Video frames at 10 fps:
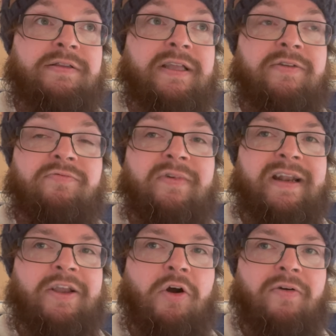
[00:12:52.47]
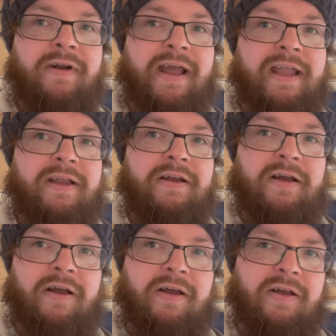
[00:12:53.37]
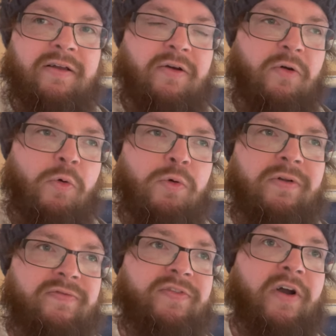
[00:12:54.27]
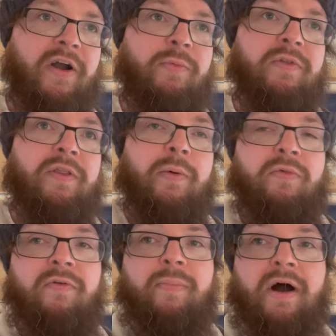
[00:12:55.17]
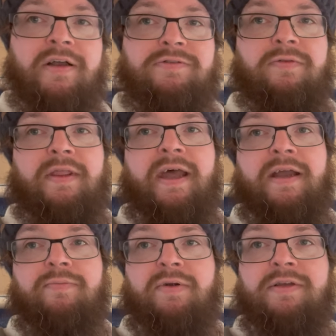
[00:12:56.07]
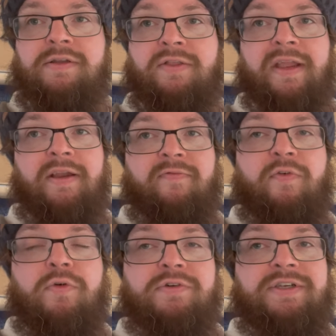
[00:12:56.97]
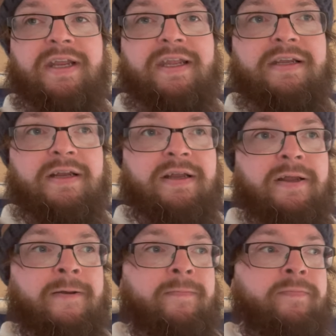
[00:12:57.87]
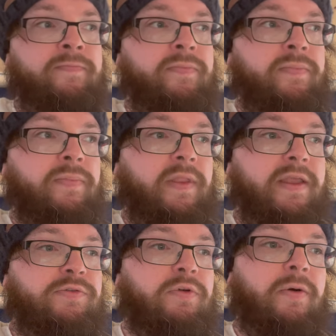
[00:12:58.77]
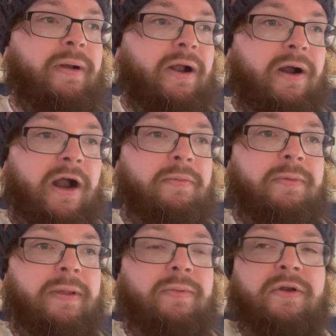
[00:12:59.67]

Didn't really correlate all of the time with the number of bars on there, because I think 4G is all about how many people are